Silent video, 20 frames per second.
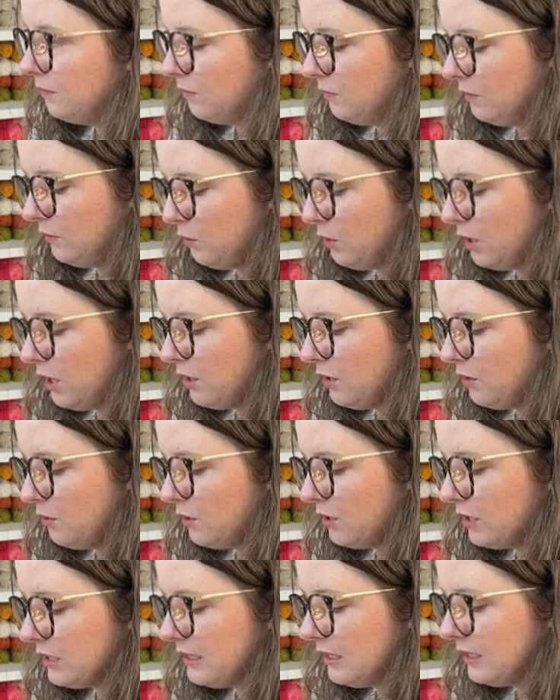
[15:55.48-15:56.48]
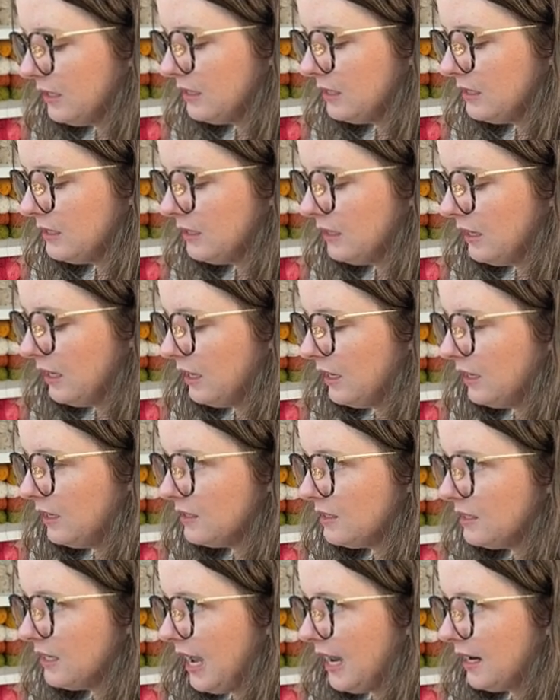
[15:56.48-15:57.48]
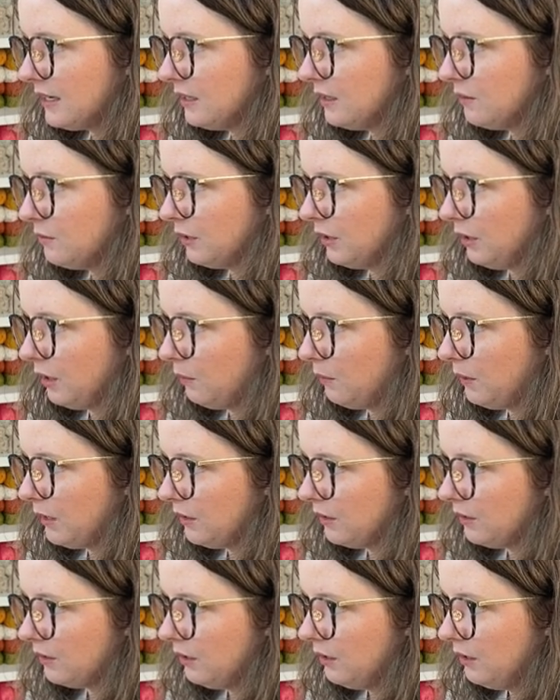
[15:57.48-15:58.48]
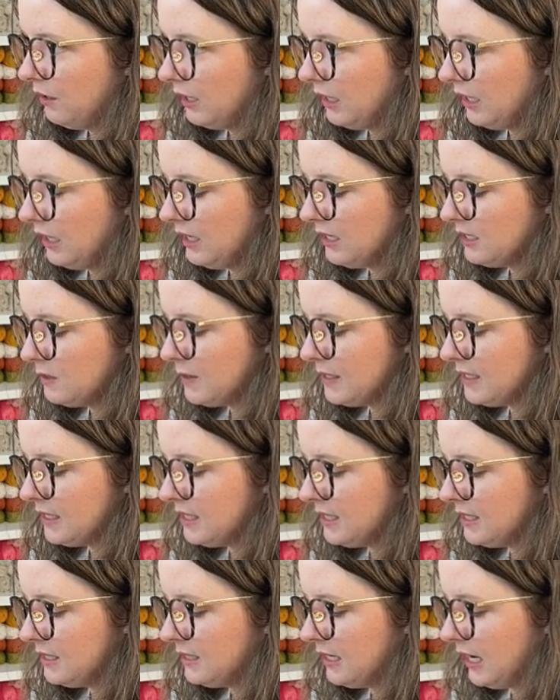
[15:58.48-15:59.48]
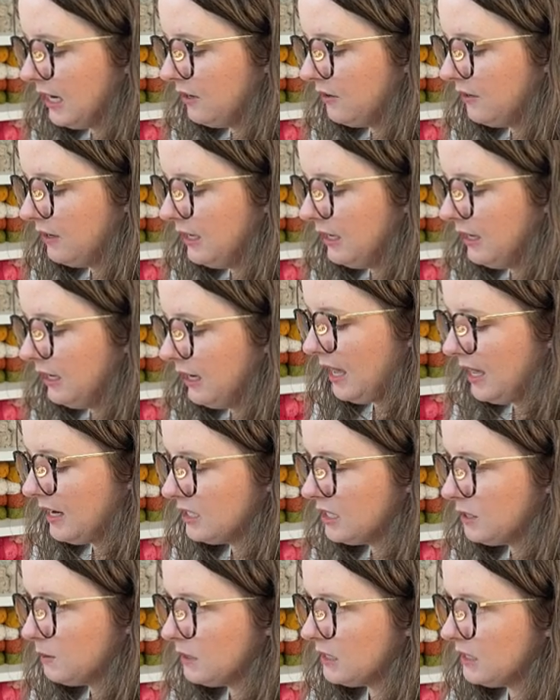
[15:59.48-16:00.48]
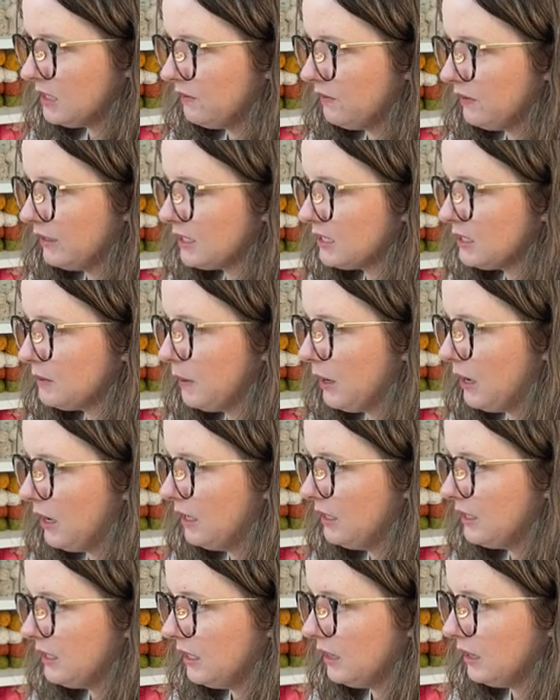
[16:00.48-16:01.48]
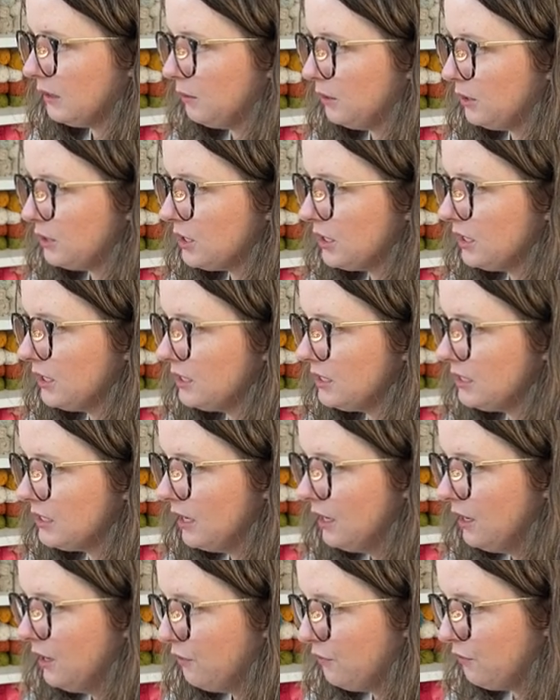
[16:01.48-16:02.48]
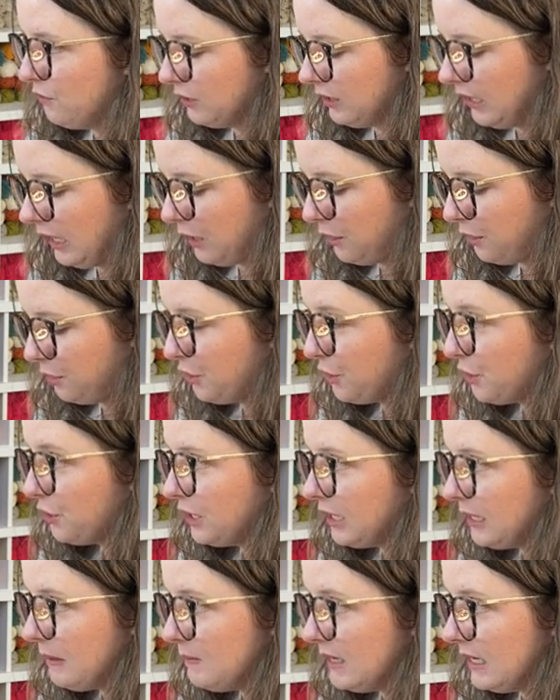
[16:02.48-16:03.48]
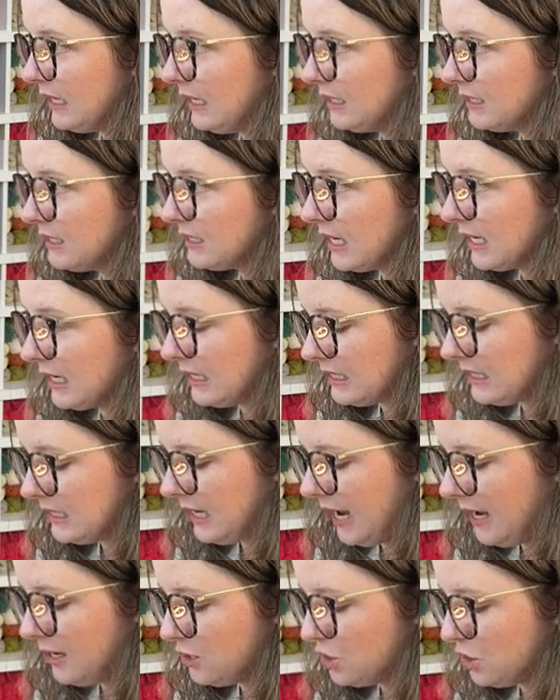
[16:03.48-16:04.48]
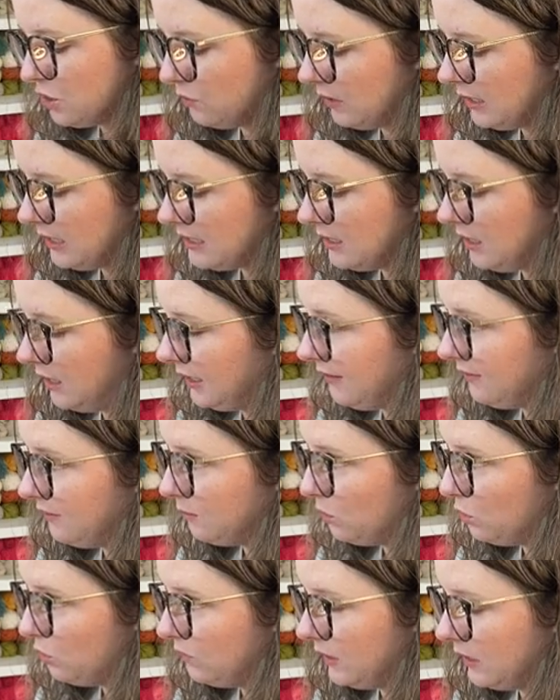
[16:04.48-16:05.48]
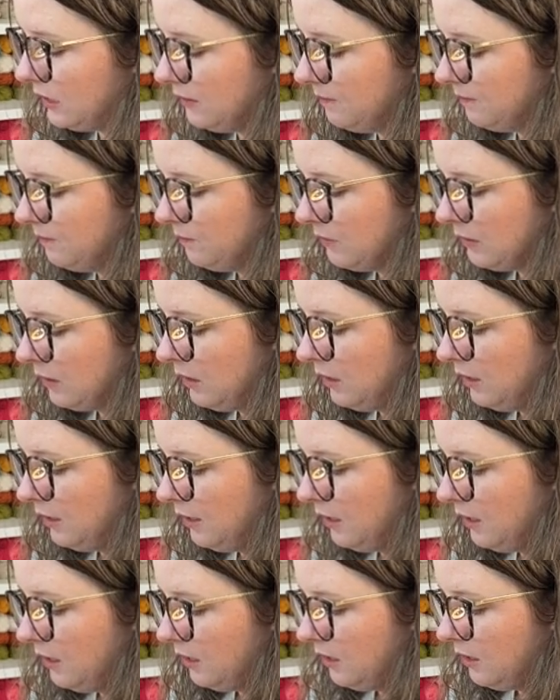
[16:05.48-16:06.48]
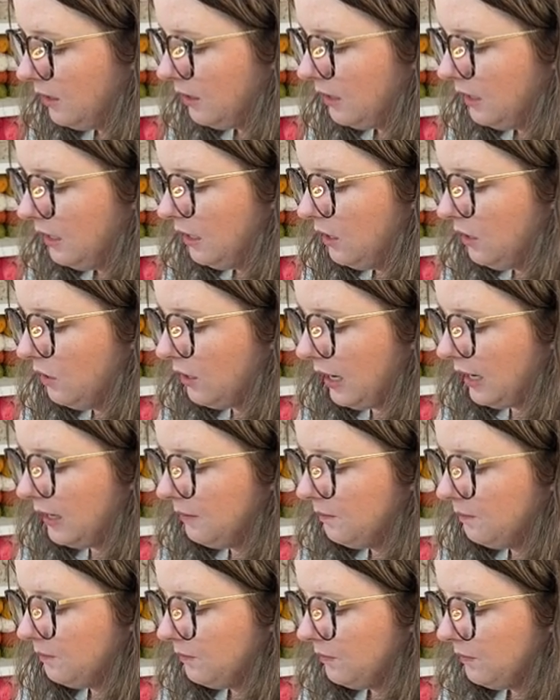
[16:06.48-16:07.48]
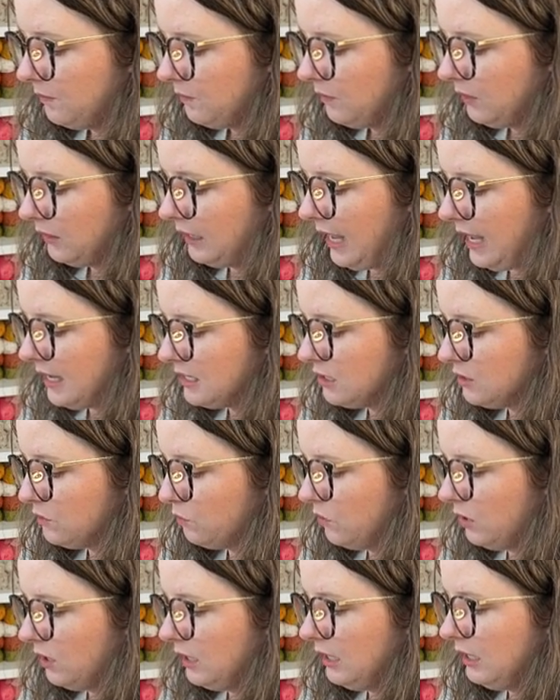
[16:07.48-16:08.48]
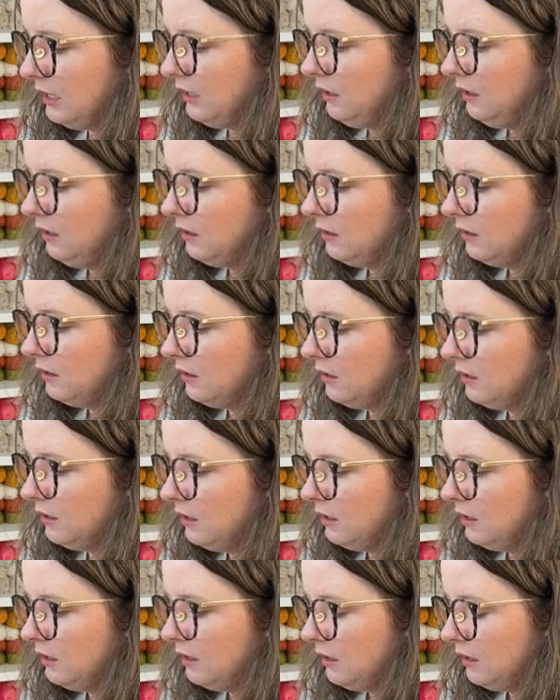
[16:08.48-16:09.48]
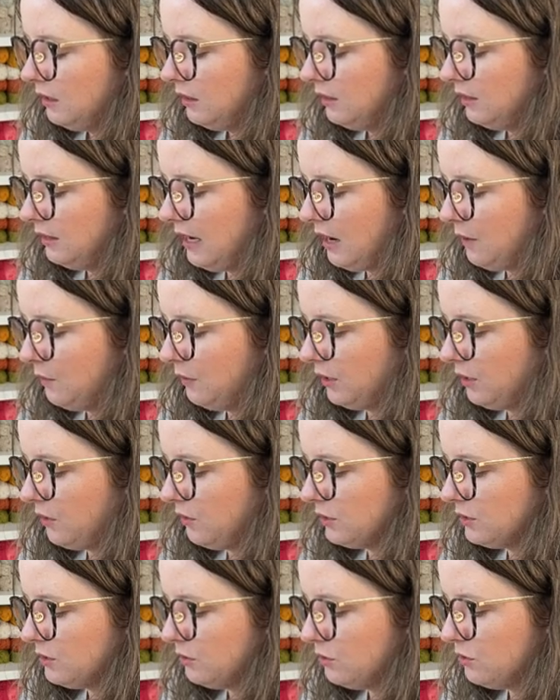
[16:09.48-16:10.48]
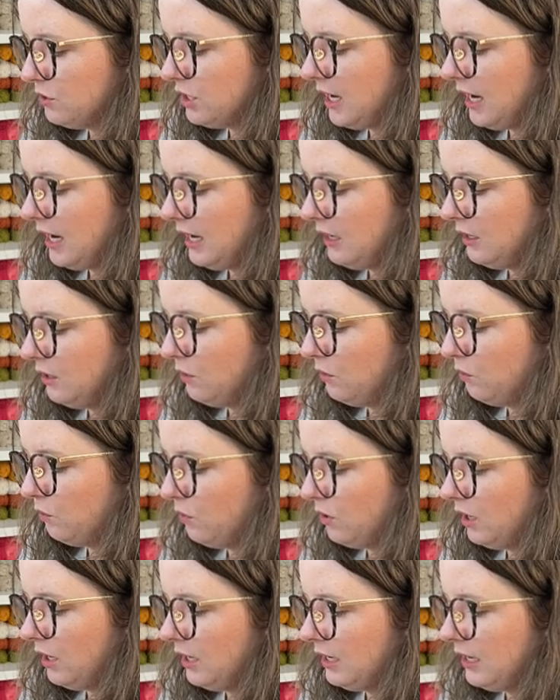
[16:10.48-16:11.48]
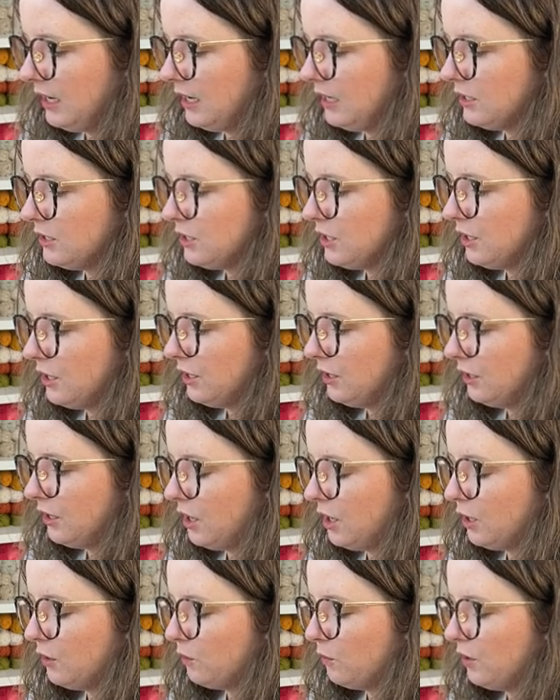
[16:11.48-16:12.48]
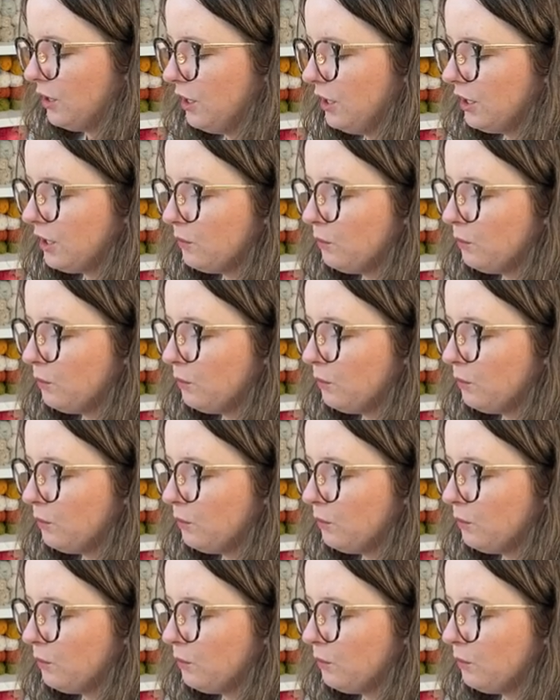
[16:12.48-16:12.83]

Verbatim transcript: One of the horses is acting really weird. He has been staring a specific spot in the bushes for like thirty minutes, like a statue, and he's not even moving. Okay, last one. Now we're going to chain one and turn our work.